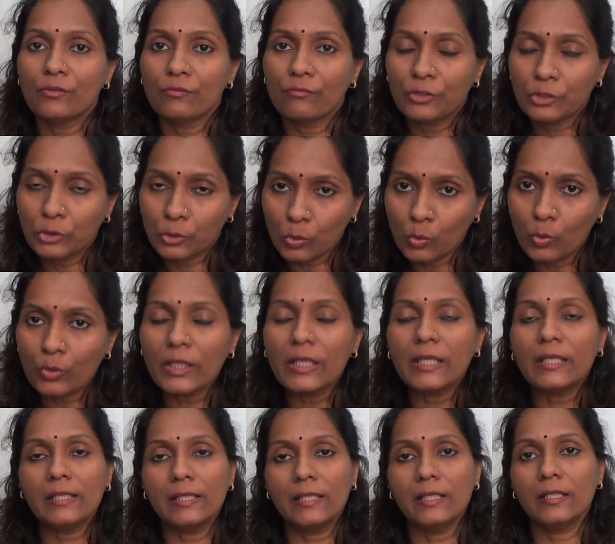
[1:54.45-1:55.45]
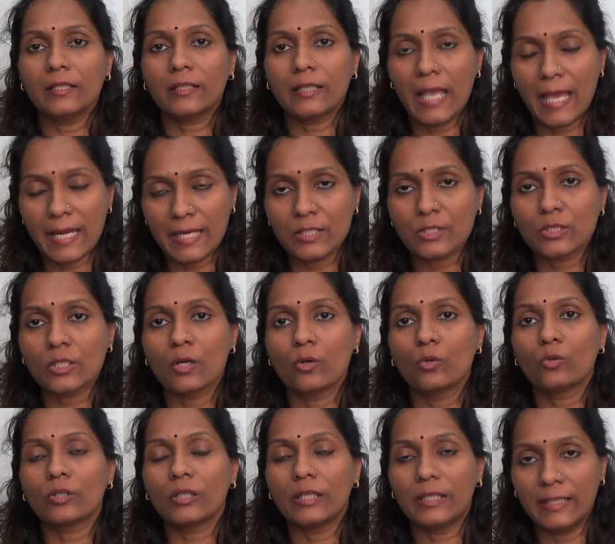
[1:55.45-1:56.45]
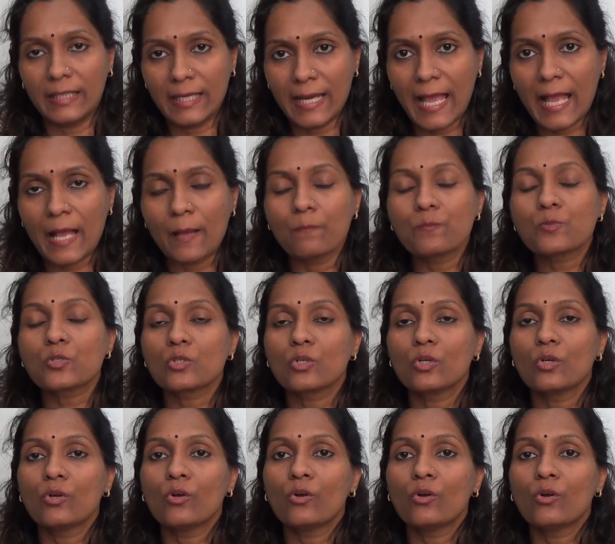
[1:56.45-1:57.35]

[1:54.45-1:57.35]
which routinely carries out in labs